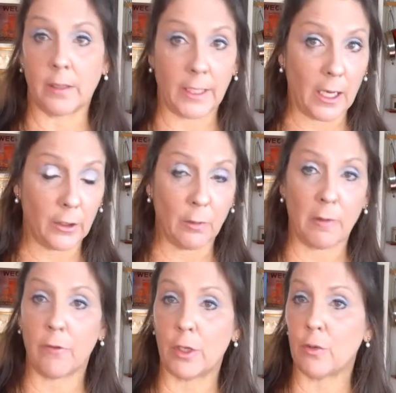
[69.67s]
Clean out your
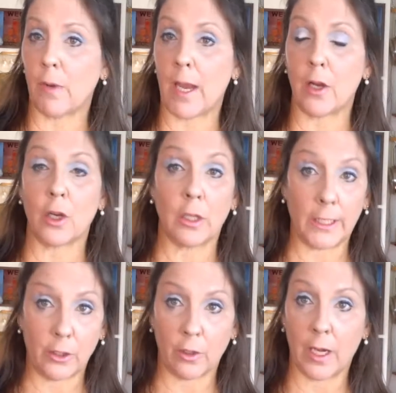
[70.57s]
refrigerator,
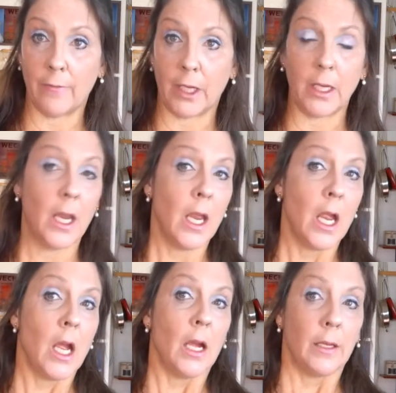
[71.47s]
clean your oven,
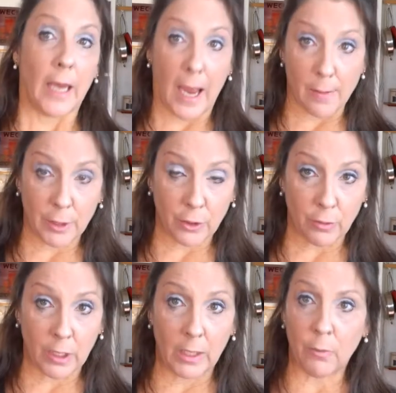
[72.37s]

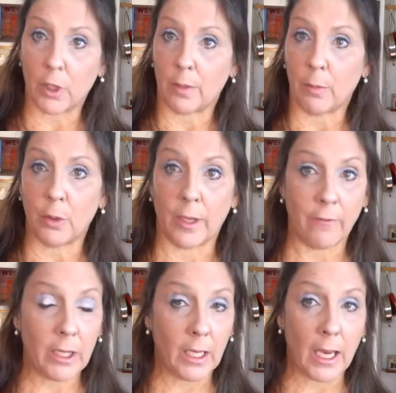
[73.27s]
cabinetry. We're going to pull
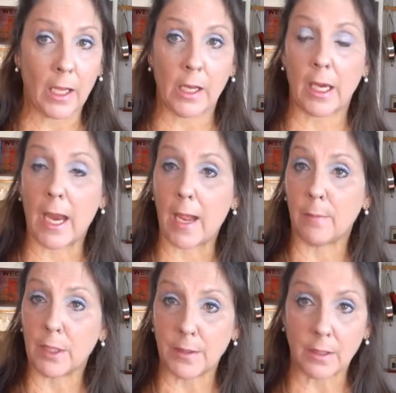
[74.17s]
everything out of the
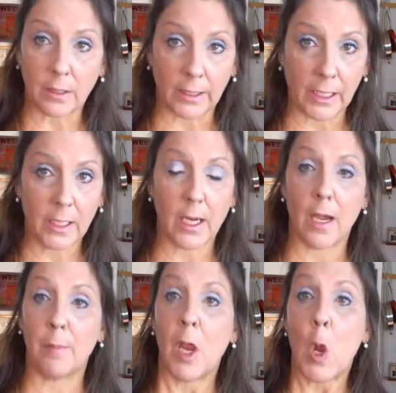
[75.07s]
cabinets, clean it
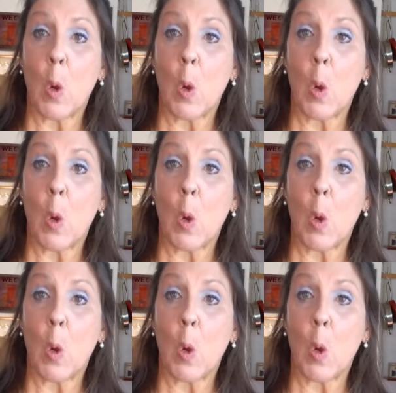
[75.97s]
up.